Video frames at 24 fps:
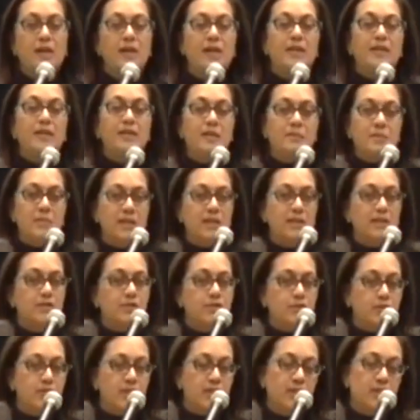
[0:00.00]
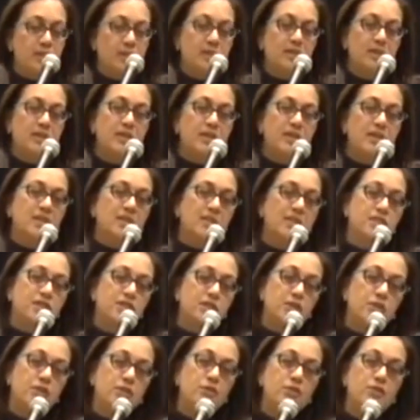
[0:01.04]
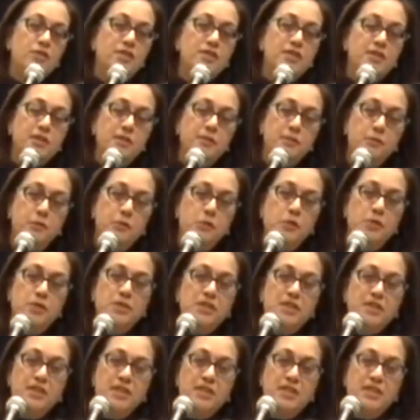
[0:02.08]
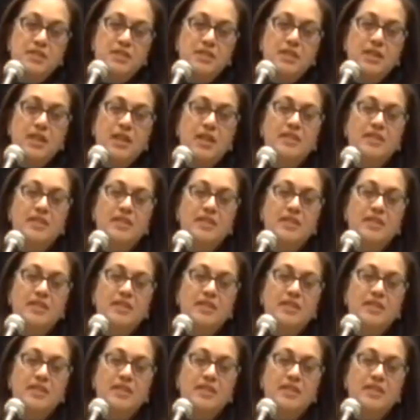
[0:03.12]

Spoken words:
in the military, in the security forces,